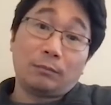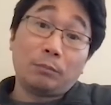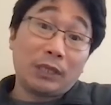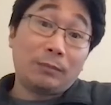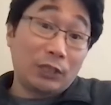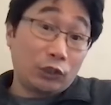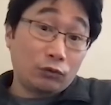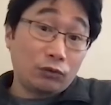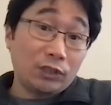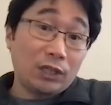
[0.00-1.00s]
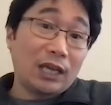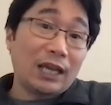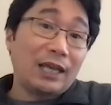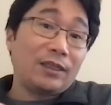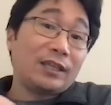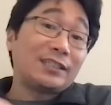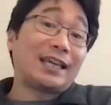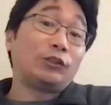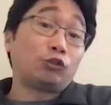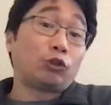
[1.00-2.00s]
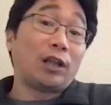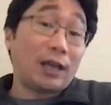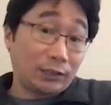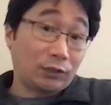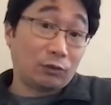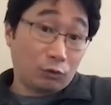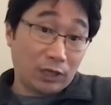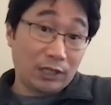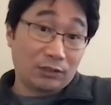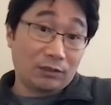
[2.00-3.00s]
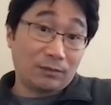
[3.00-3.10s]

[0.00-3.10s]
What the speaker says: BBUs in the centralized locations,